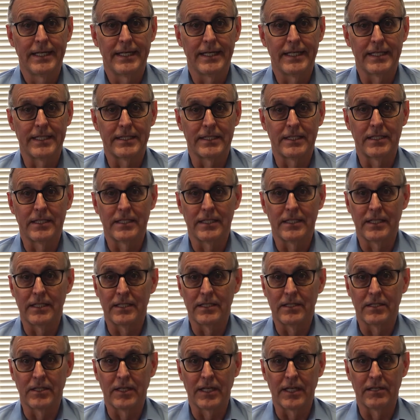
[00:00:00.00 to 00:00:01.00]

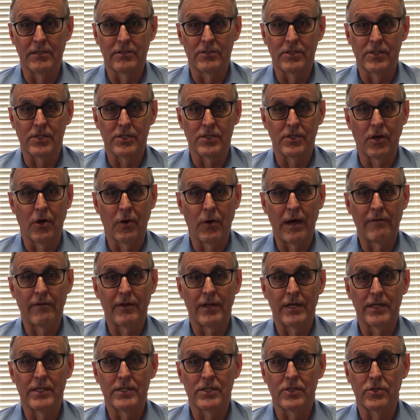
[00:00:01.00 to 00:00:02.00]
there's no
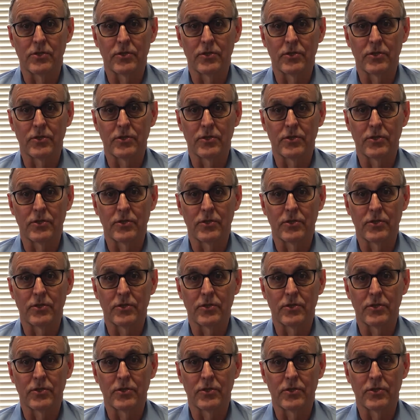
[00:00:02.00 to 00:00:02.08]
evidence,